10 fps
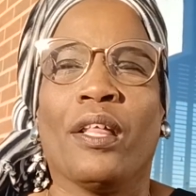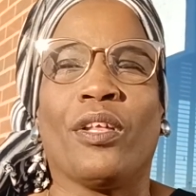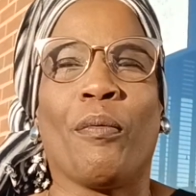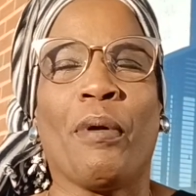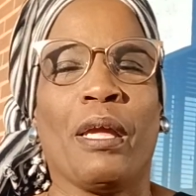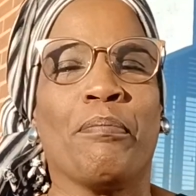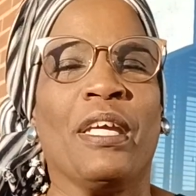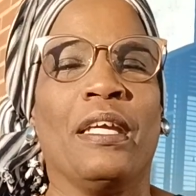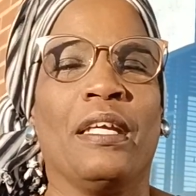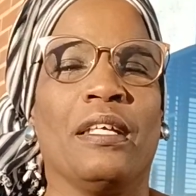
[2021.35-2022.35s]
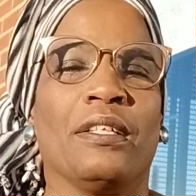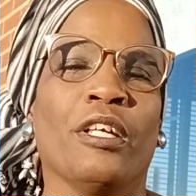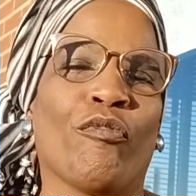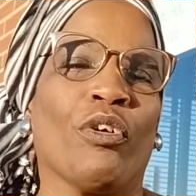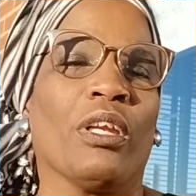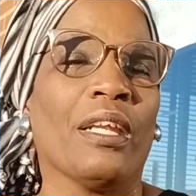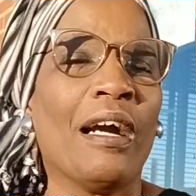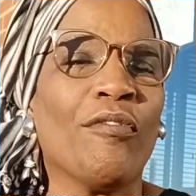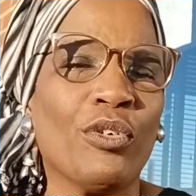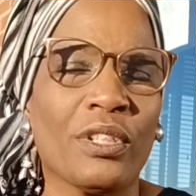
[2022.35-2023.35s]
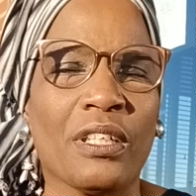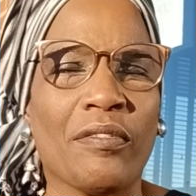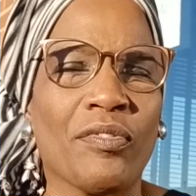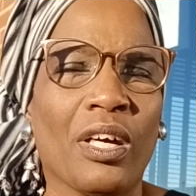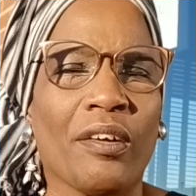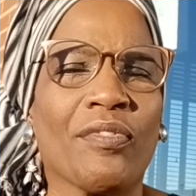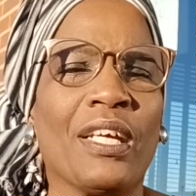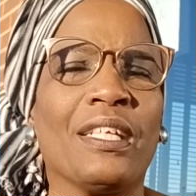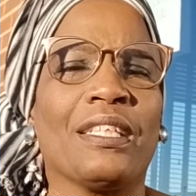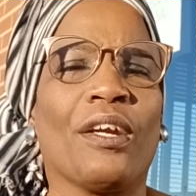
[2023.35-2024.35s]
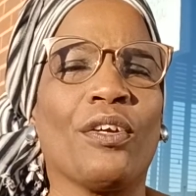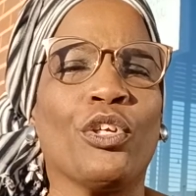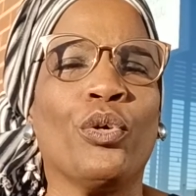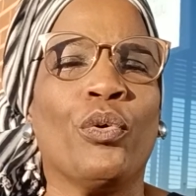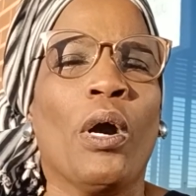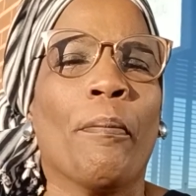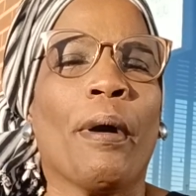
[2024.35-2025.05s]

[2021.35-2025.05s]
There may be different levels of things that are new,